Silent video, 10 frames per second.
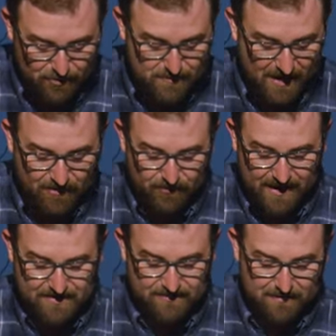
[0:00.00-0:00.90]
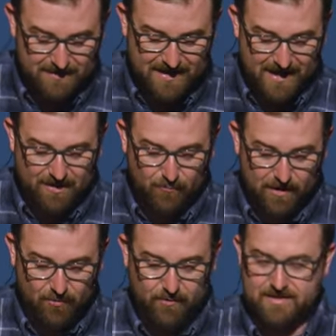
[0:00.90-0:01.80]
whom God raised from the dead, and
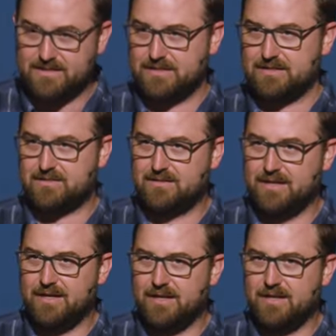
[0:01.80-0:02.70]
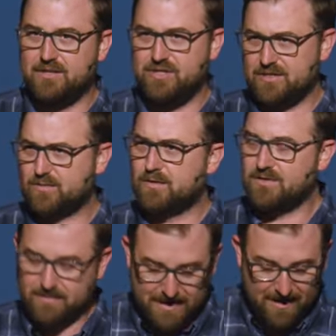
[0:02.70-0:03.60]
we are witnesses. Jesus rose
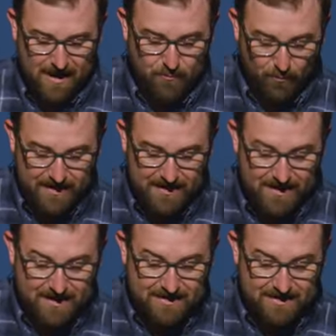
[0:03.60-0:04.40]
from the dead, and we